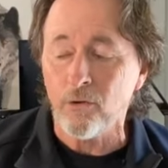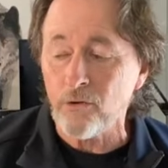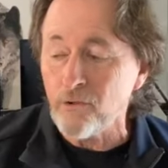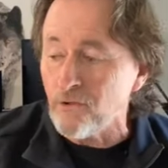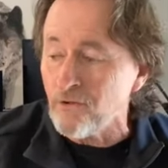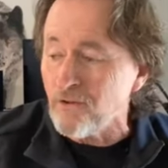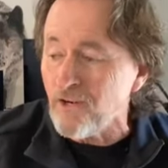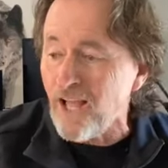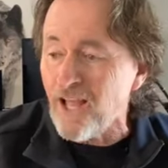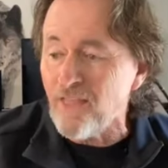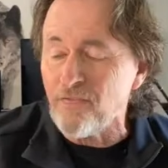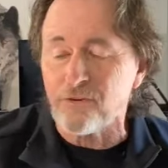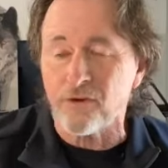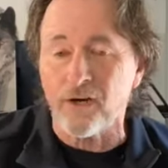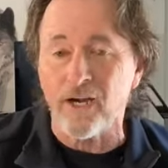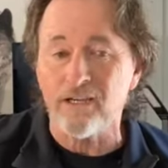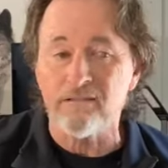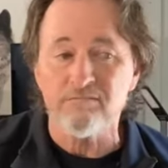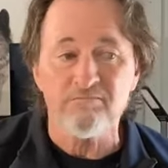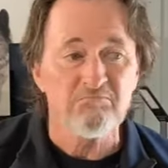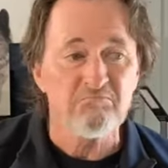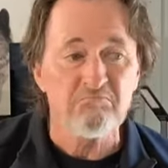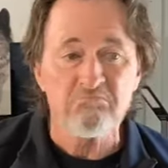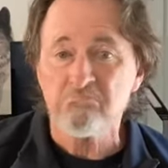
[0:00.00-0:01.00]
Or you're a
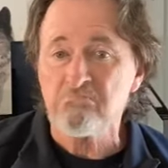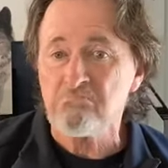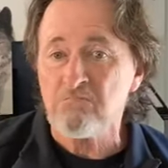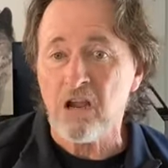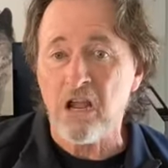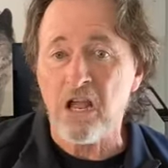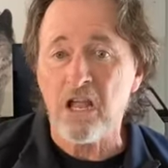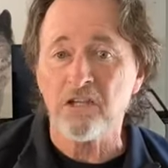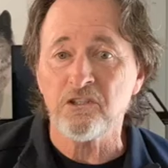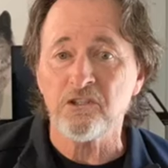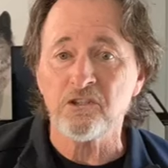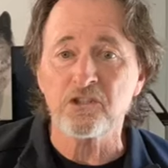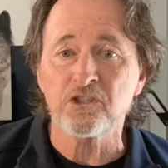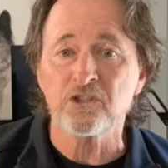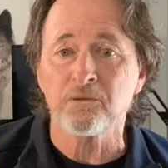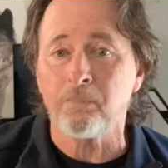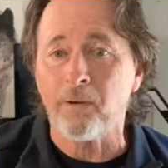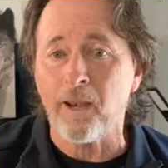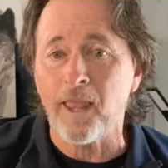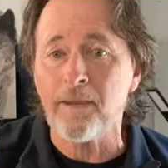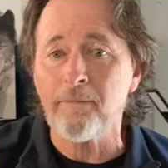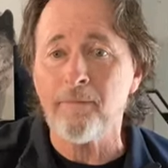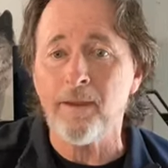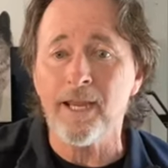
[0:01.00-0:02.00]
non-threat. You're
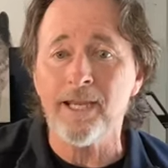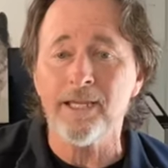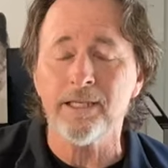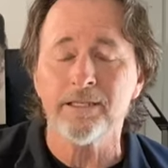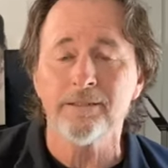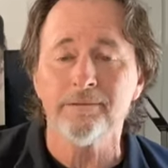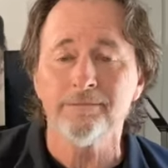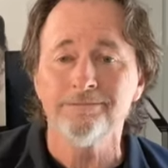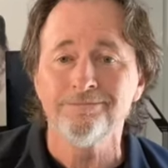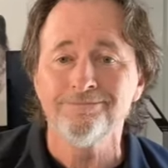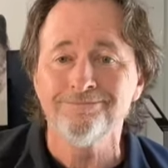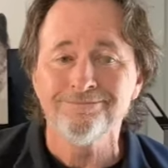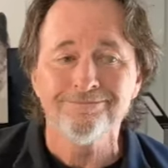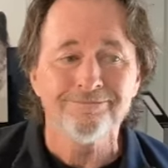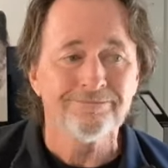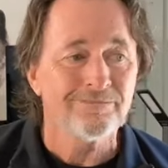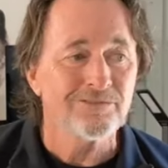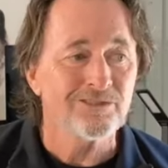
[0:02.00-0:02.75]
just a playmate,